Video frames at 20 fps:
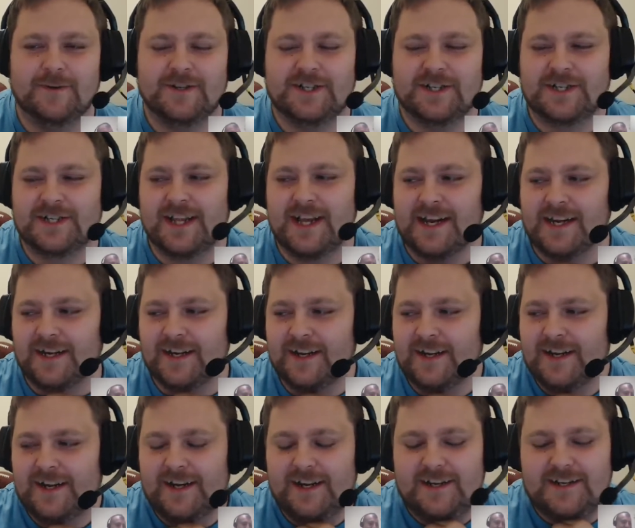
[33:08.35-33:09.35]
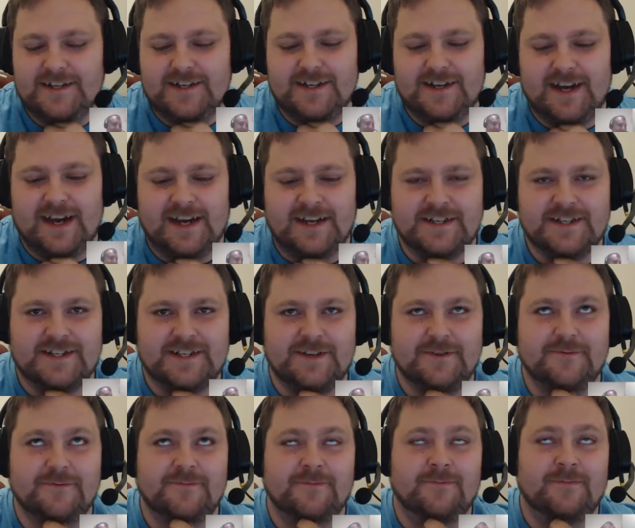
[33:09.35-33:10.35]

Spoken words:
It's just like I assume.